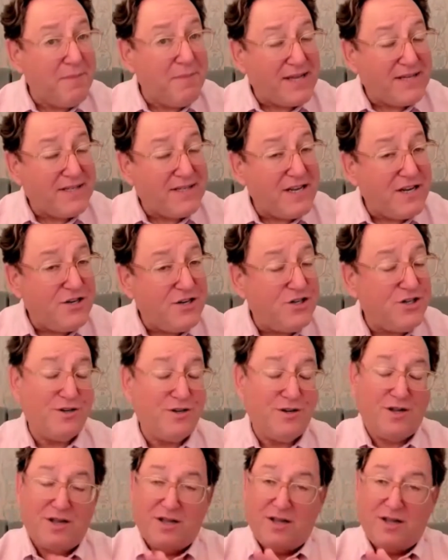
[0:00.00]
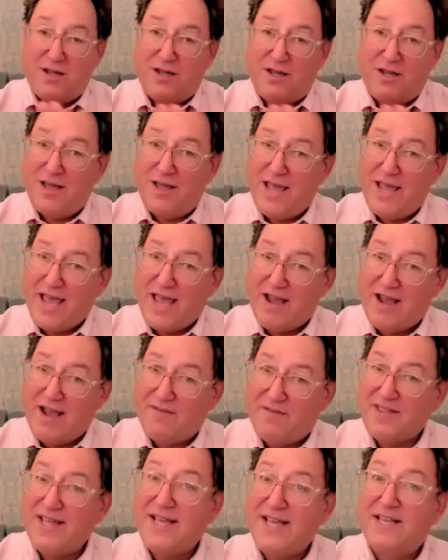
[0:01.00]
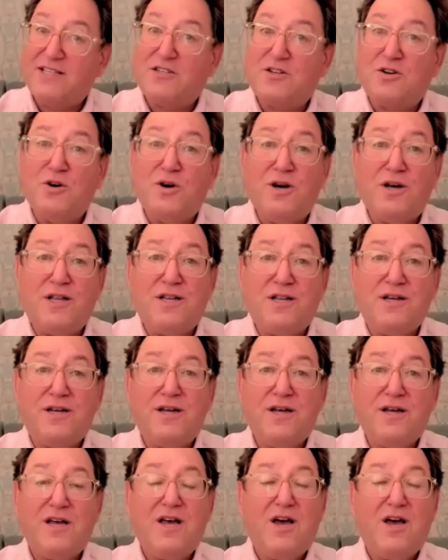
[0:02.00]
message, everything is good.